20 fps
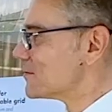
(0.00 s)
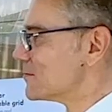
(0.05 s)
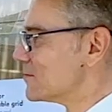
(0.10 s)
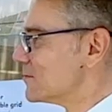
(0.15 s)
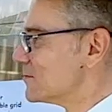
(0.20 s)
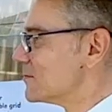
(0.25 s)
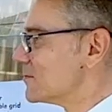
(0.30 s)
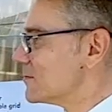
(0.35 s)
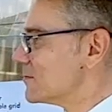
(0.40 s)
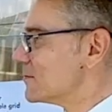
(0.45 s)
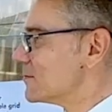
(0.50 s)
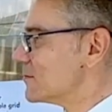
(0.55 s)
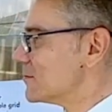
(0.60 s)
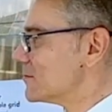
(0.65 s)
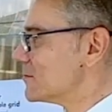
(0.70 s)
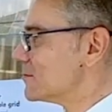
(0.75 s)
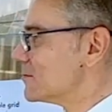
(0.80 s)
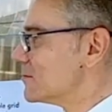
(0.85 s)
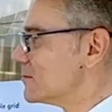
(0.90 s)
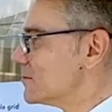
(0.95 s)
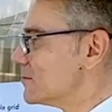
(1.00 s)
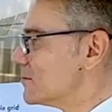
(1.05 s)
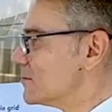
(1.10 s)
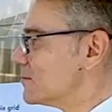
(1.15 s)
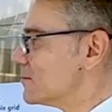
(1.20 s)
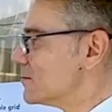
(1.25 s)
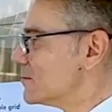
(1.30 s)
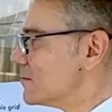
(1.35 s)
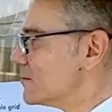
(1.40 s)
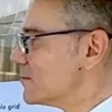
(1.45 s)

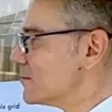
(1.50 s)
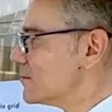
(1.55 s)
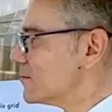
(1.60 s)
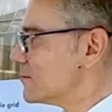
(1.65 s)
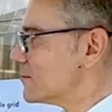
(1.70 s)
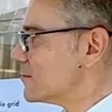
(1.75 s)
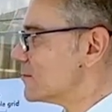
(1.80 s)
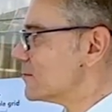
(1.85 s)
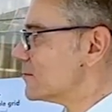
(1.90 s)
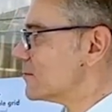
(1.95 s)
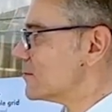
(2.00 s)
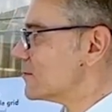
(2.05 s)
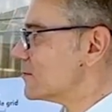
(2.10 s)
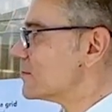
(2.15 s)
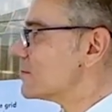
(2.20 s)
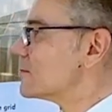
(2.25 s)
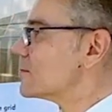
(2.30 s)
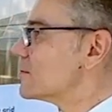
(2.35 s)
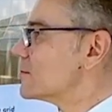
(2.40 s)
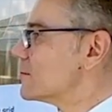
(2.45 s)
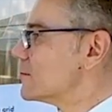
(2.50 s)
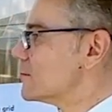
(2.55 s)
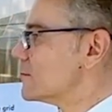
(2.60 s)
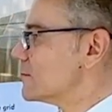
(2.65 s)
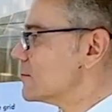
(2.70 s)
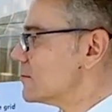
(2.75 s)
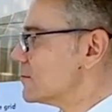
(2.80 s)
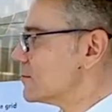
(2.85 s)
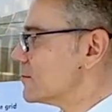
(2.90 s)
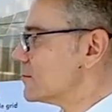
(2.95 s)

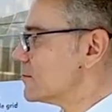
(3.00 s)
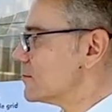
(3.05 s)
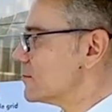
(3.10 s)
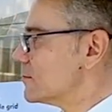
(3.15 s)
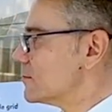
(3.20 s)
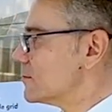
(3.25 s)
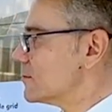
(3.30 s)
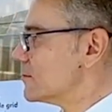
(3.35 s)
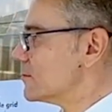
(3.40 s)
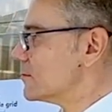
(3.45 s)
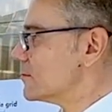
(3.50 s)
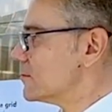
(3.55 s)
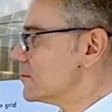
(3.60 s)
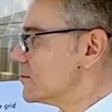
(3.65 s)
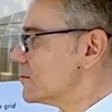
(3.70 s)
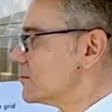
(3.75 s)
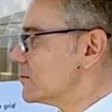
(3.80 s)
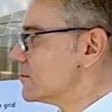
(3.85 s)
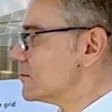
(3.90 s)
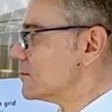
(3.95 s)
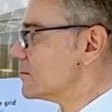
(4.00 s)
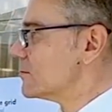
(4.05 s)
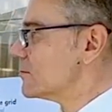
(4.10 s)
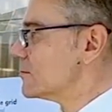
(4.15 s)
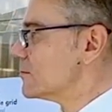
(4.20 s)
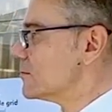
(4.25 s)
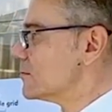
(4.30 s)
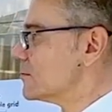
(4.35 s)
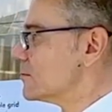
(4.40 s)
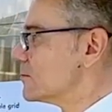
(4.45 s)

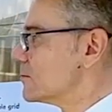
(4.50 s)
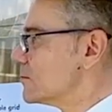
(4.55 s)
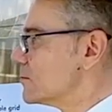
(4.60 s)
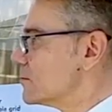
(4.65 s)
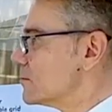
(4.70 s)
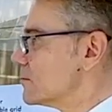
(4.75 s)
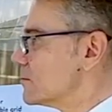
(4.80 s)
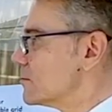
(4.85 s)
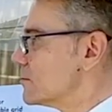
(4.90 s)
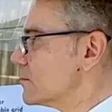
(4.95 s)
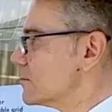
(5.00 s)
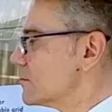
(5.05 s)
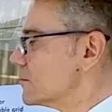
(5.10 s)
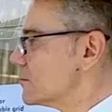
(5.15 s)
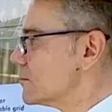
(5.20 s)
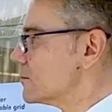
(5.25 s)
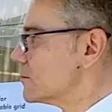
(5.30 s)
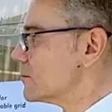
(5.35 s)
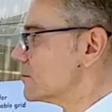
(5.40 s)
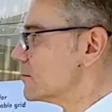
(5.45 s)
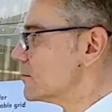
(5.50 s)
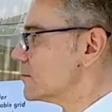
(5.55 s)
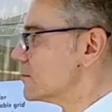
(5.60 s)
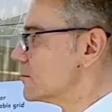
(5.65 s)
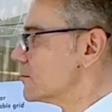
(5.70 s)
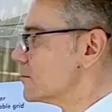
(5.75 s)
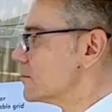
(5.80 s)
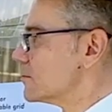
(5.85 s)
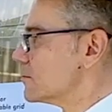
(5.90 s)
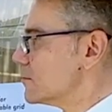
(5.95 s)

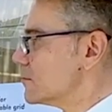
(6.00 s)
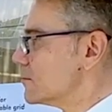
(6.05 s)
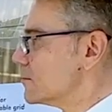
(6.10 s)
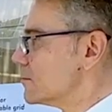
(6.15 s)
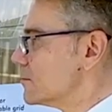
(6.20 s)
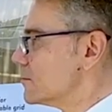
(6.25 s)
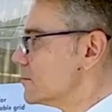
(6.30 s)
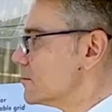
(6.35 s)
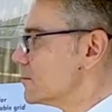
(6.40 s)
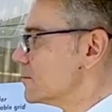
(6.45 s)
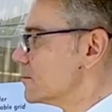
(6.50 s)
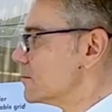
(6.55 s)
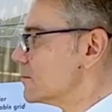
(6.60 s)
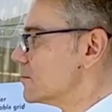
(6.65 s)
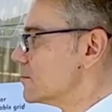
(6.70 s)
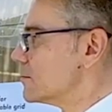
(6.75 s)
(silent)